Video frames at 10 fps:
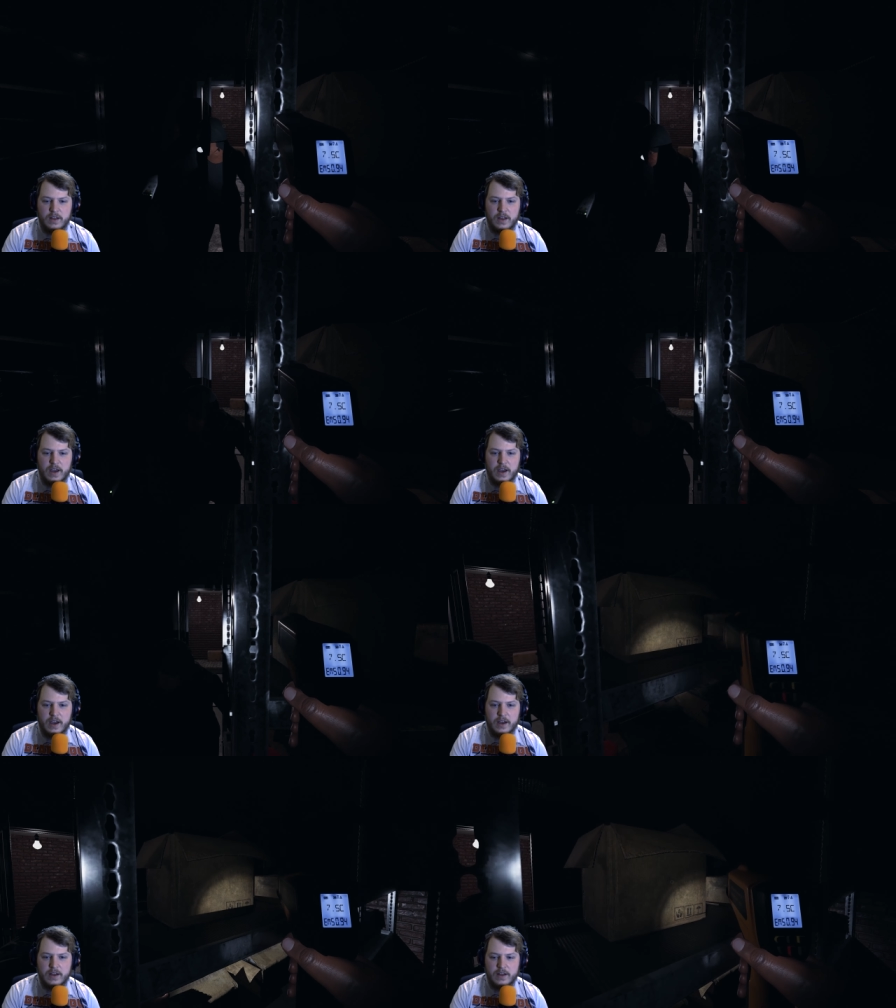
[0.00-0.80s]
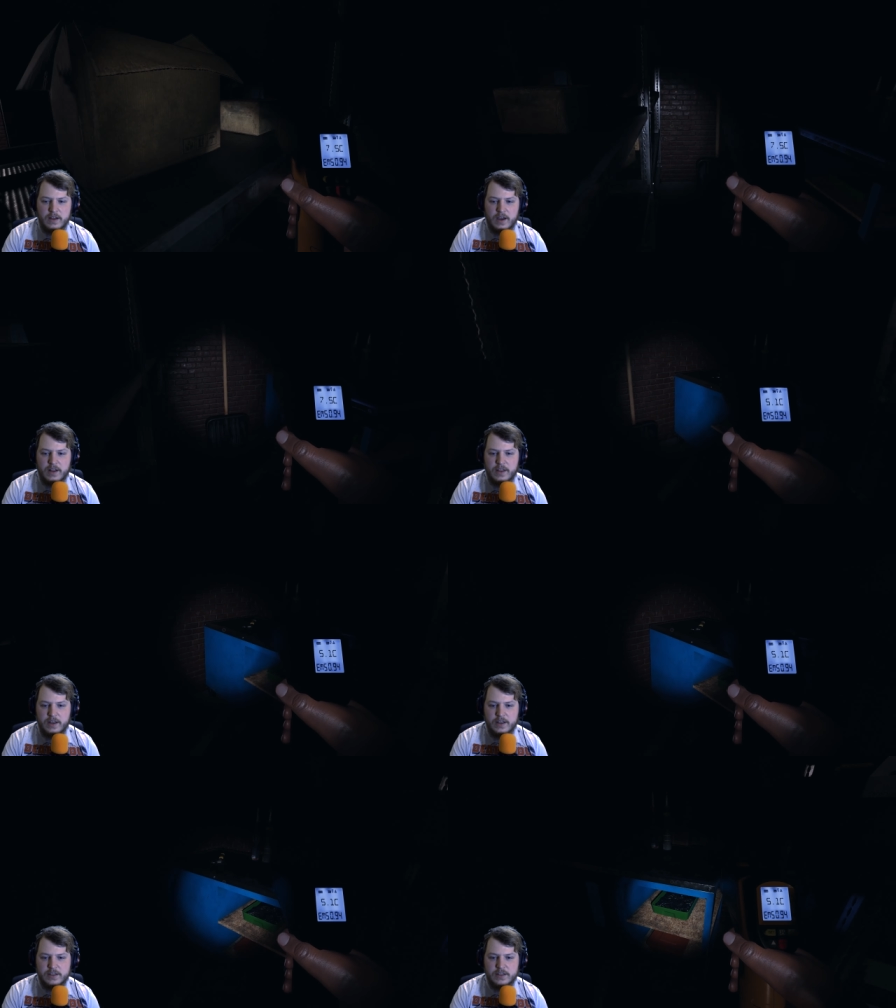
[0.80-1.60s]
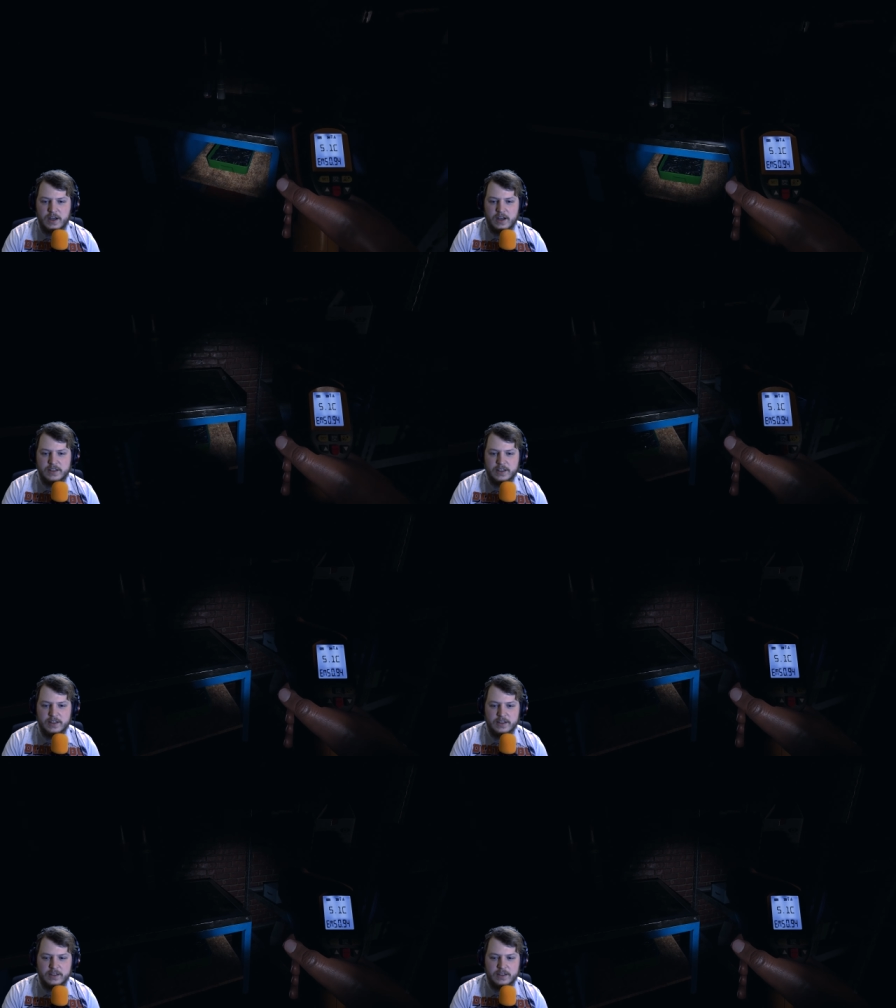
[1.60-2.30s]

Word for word: Yeah, I think it's starting.